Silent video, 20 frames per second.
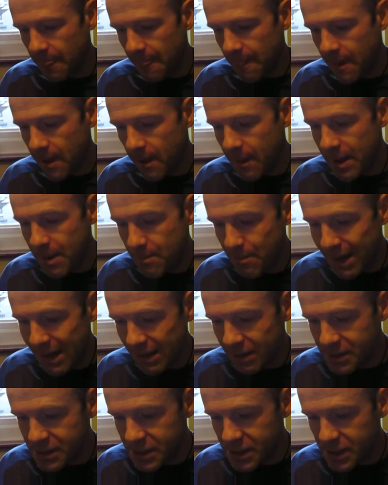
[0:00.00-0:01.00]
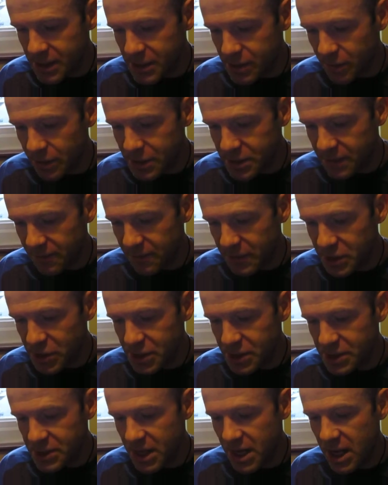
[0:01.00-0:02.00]
imbalances or
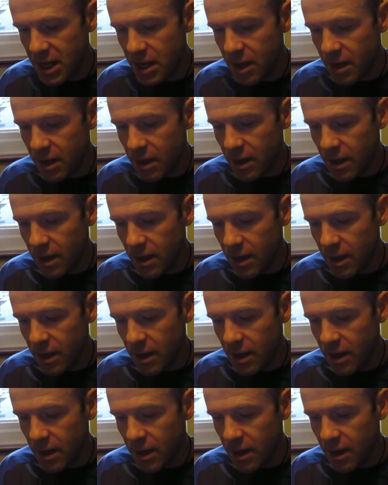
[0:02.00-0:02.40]
insufficiency,